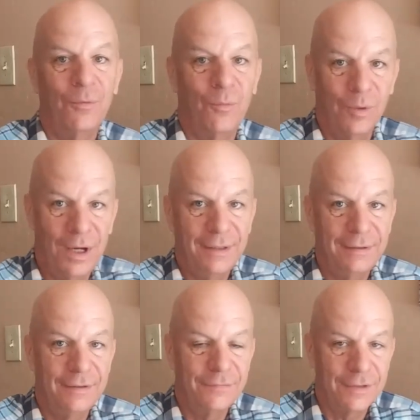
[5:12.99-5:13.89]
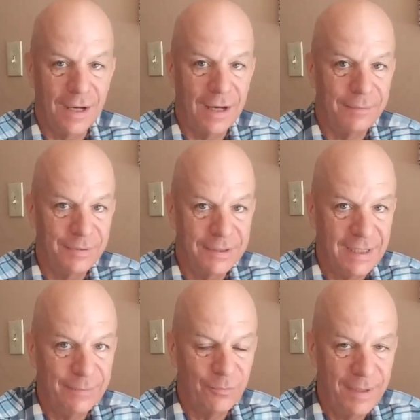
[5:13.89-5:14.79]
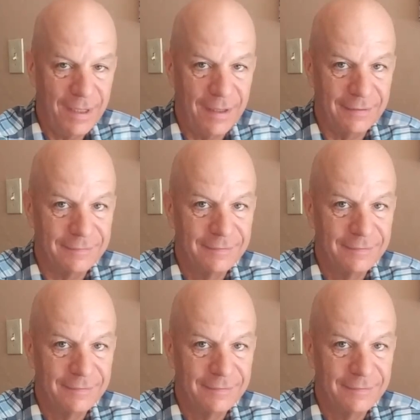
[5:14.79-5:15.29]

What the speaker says: what if God became a man?